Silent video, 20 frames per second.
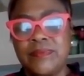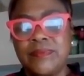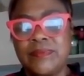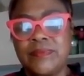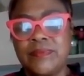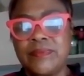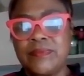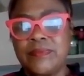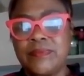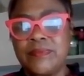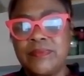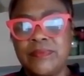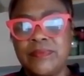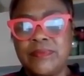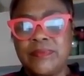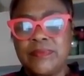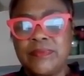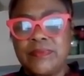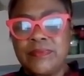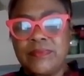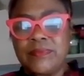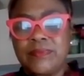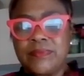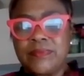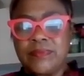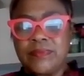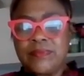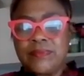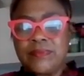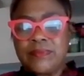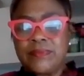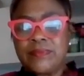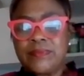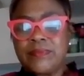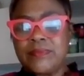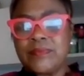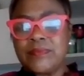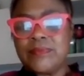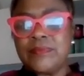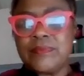
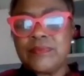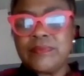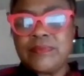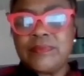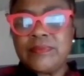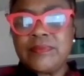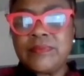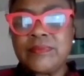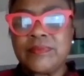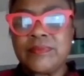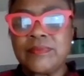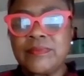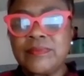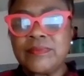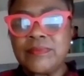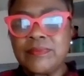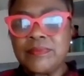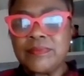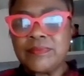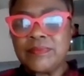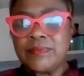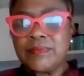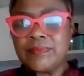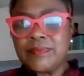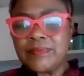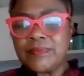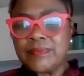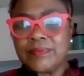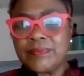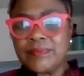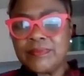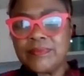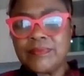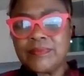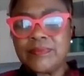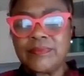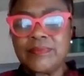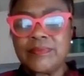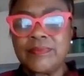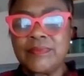
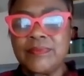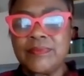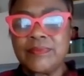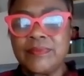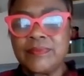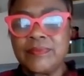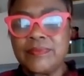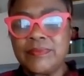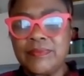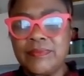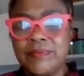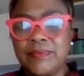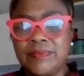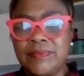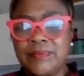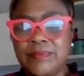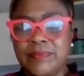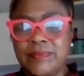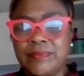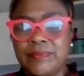[no speech]